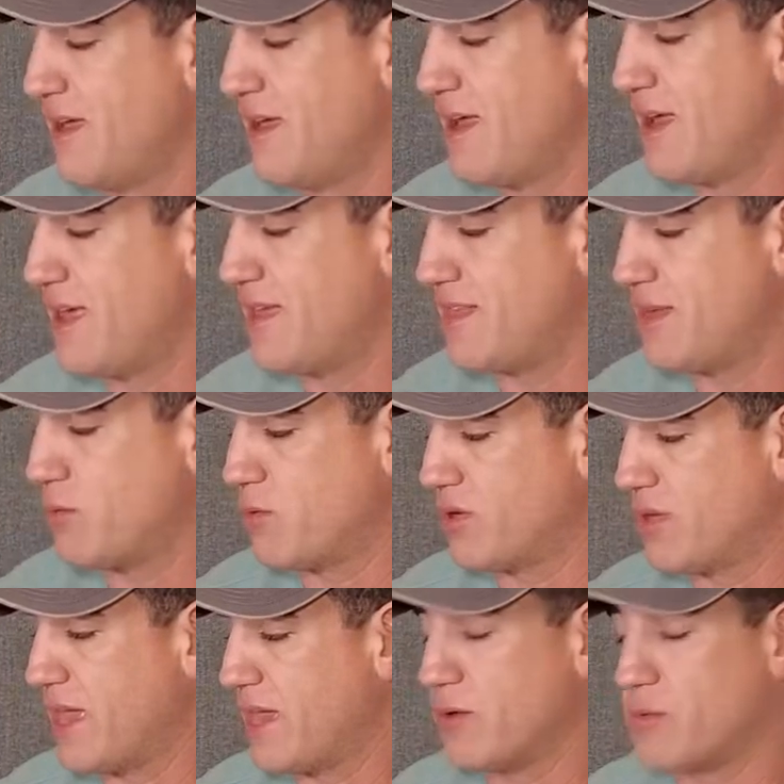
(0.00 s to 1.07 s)
and they were
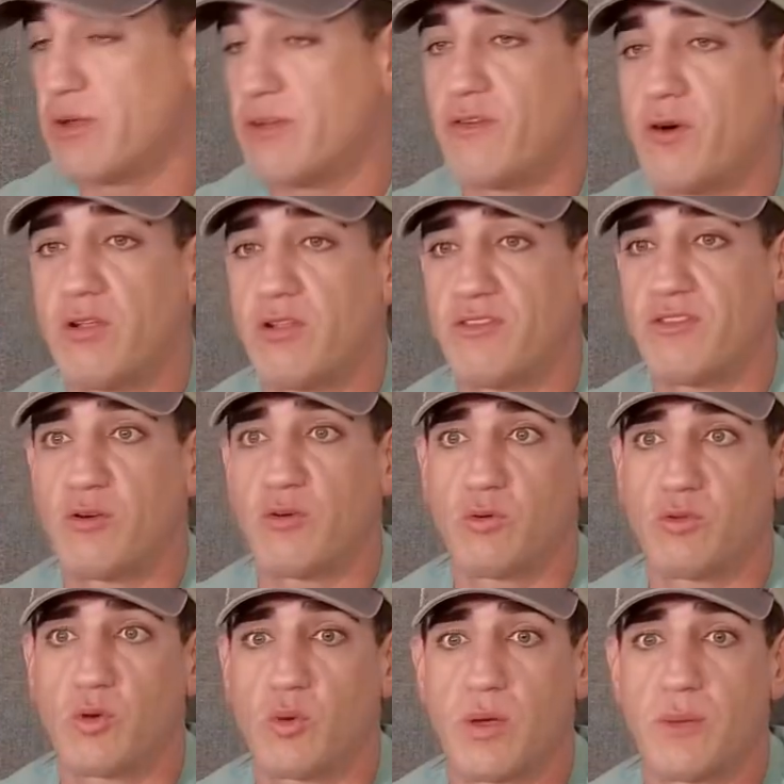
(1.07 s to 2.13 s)
getting rid of all of their
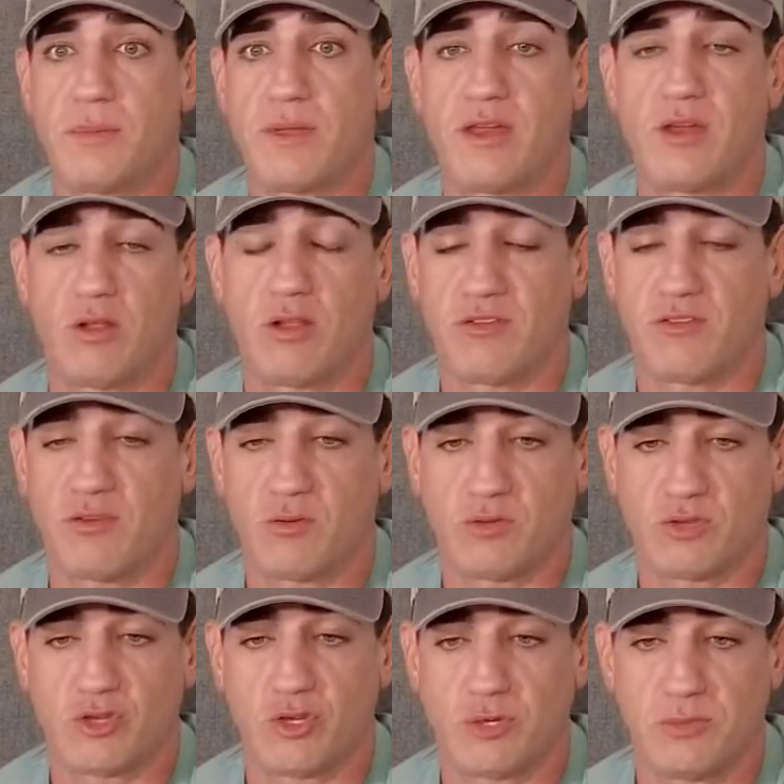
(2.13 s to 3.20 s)
old equipment and all of their
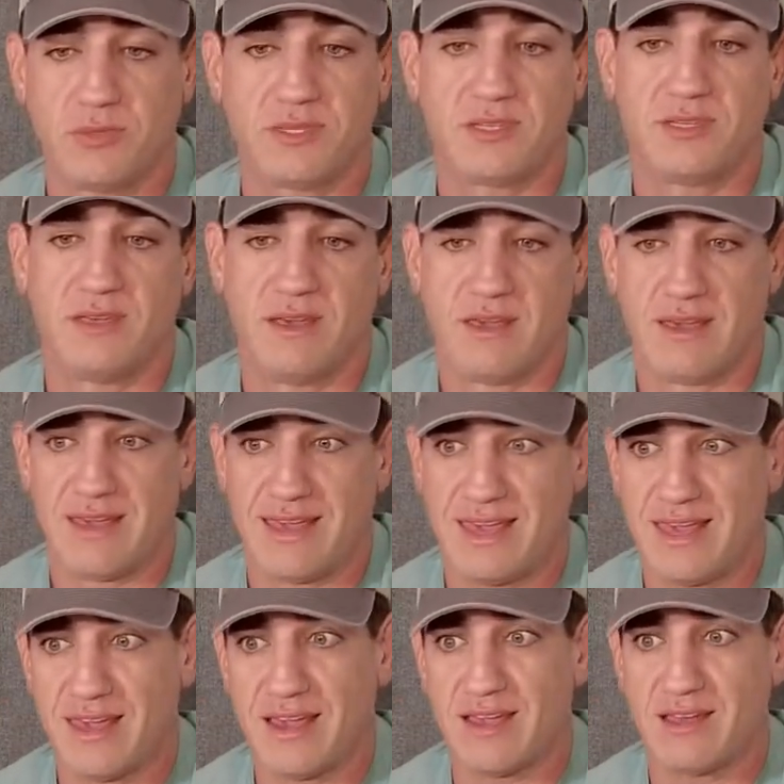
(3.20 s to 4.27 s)
old tubes.
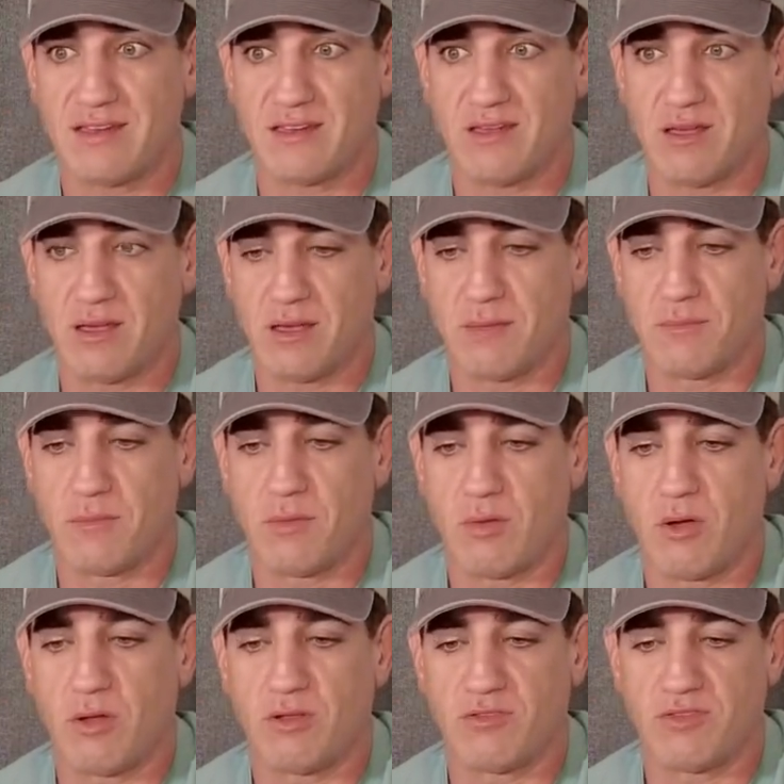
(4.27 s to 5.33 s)
He got
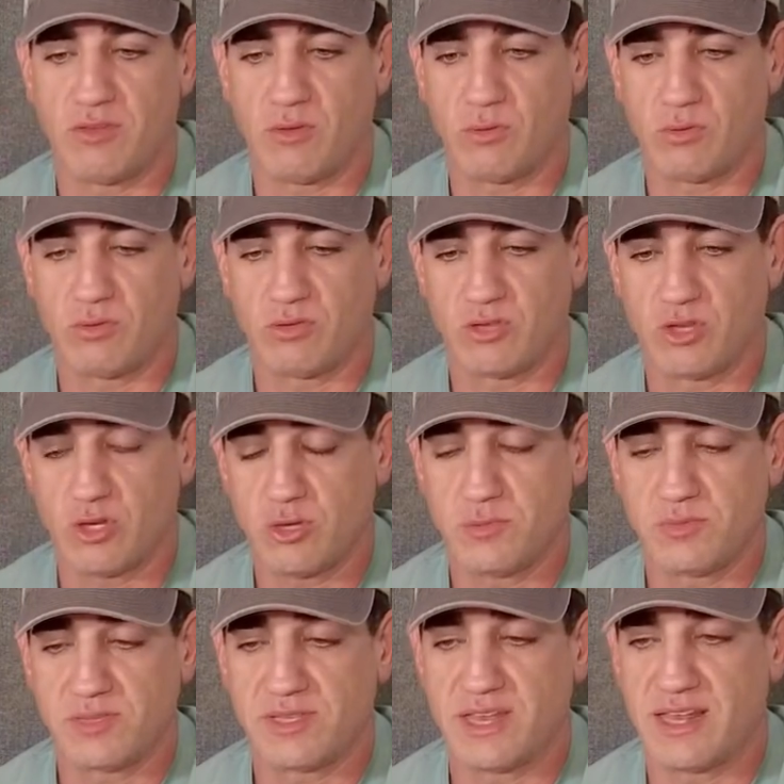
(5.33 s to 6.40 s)
all of the old
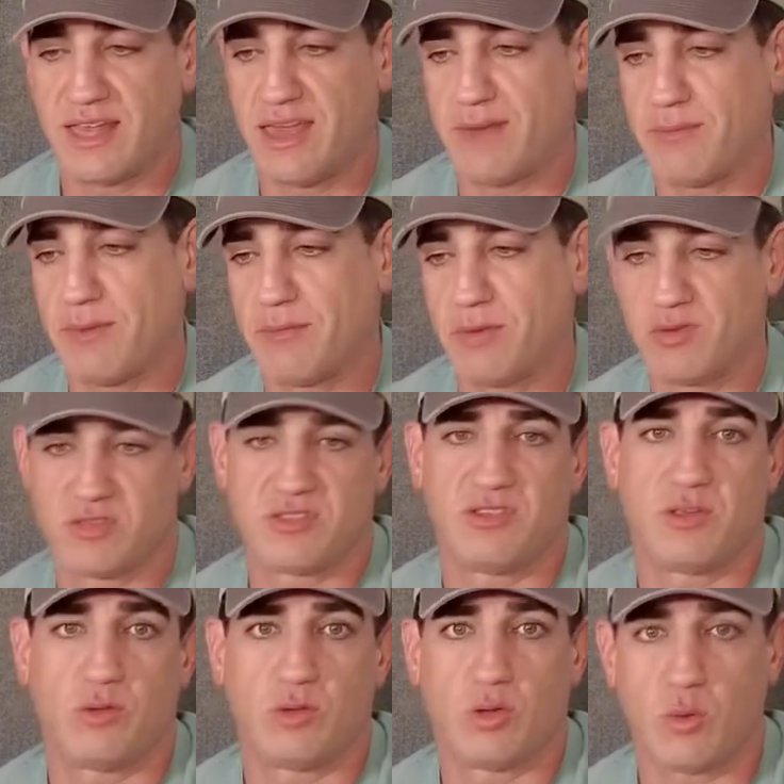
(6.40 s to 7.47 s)
tubes and gave me most of
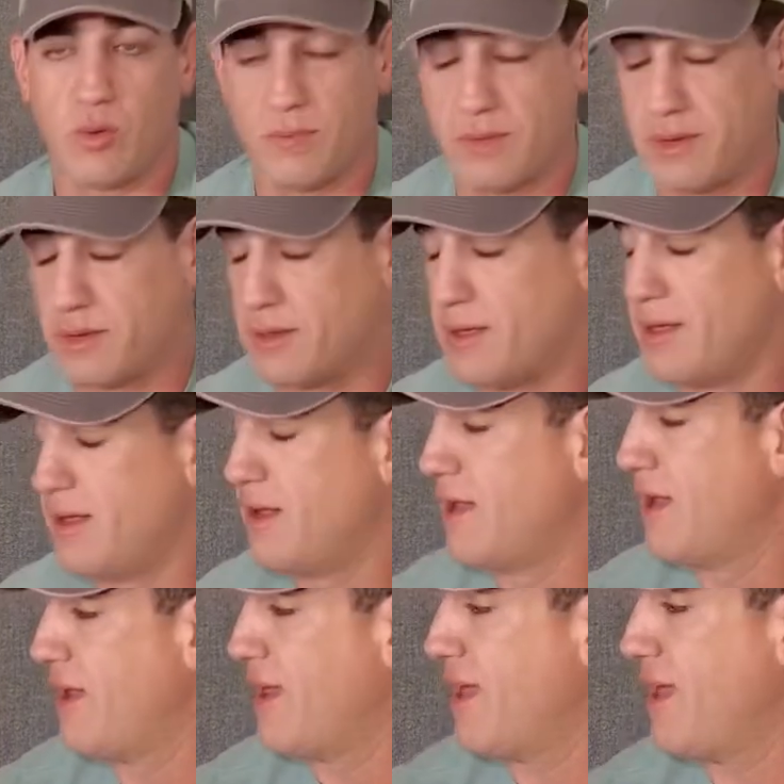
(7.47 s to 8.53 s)
the old equipment.
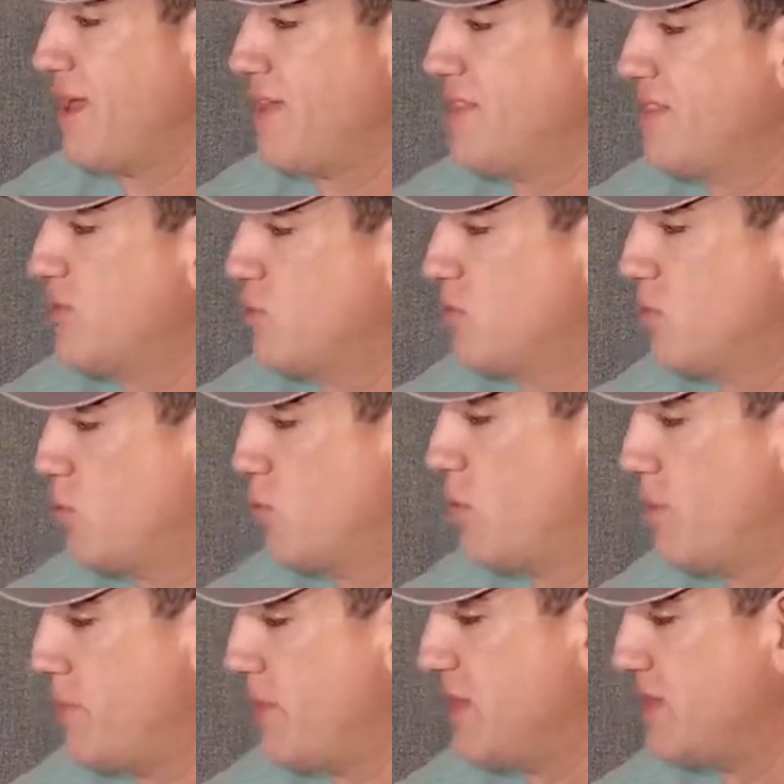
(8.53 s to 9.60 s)
And this was
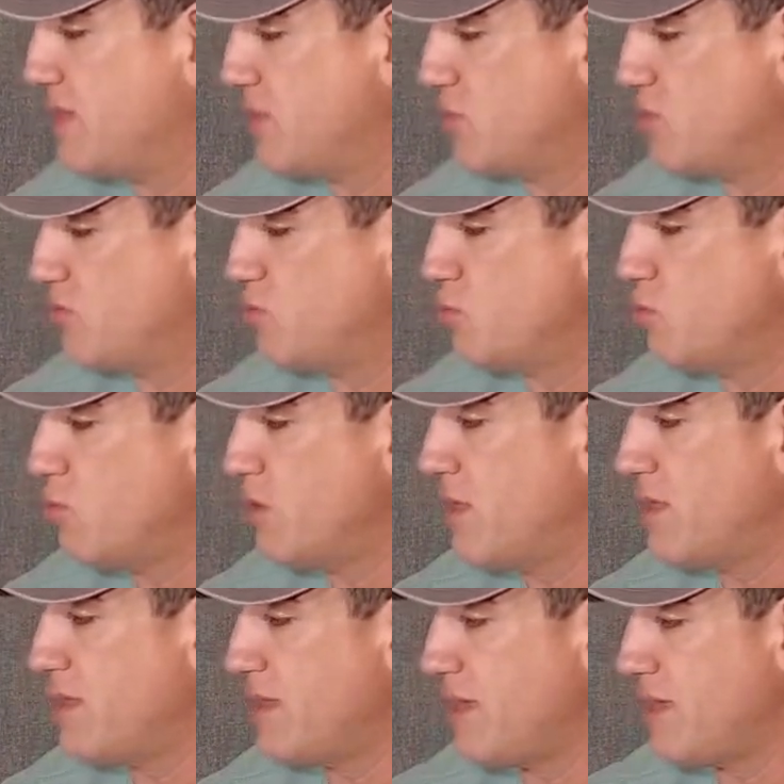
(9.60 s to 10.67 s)
one piece that was
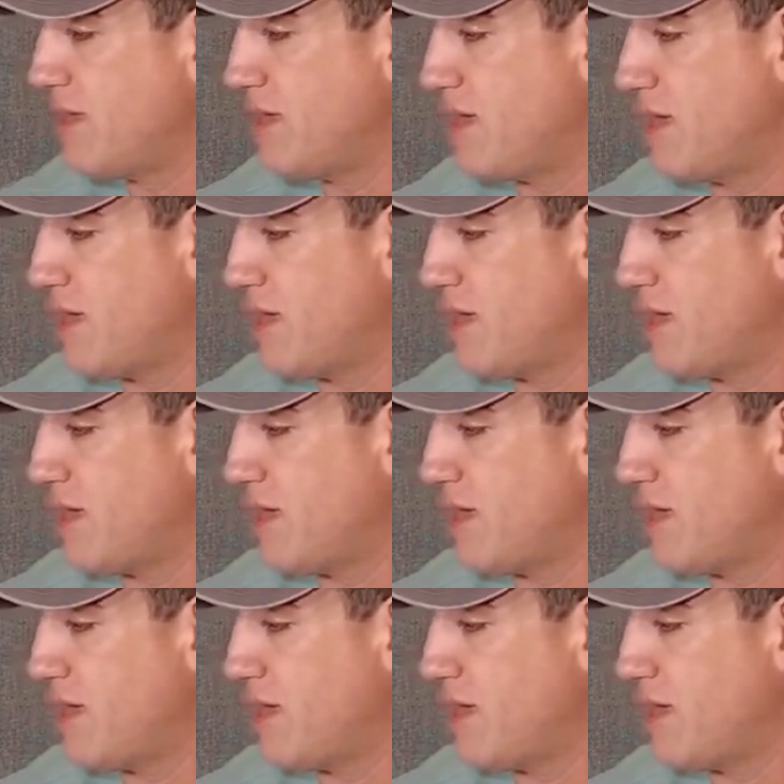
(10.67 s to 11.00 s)
really